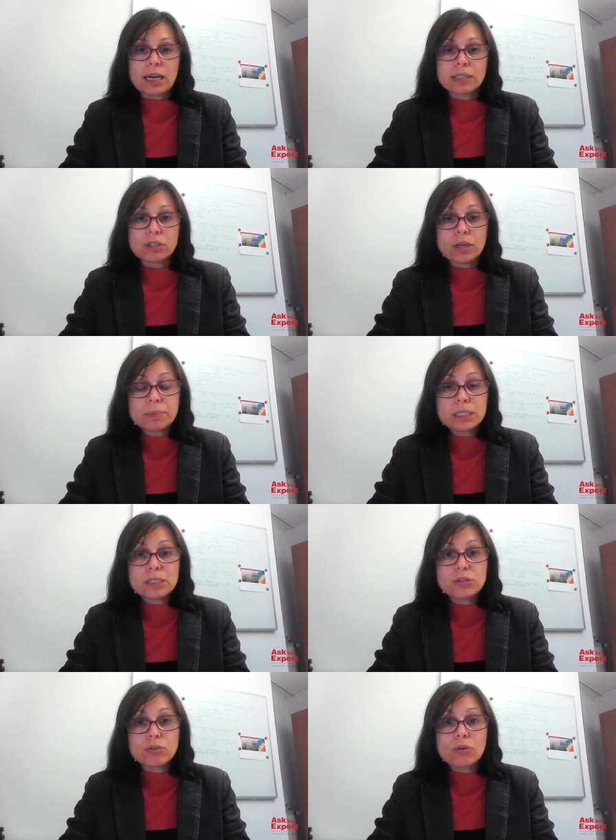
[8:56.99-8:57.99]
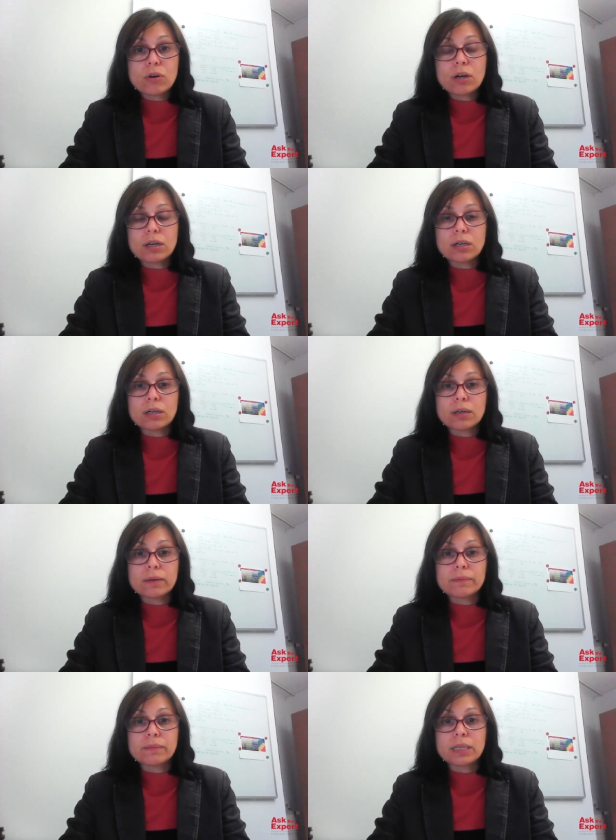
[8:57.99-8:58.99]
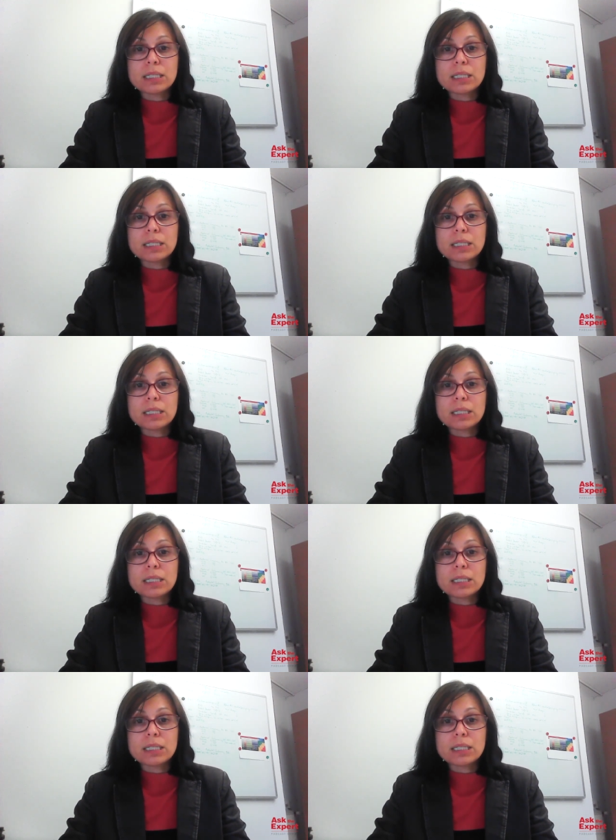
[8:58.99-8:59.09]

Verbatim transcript: Adopt your um,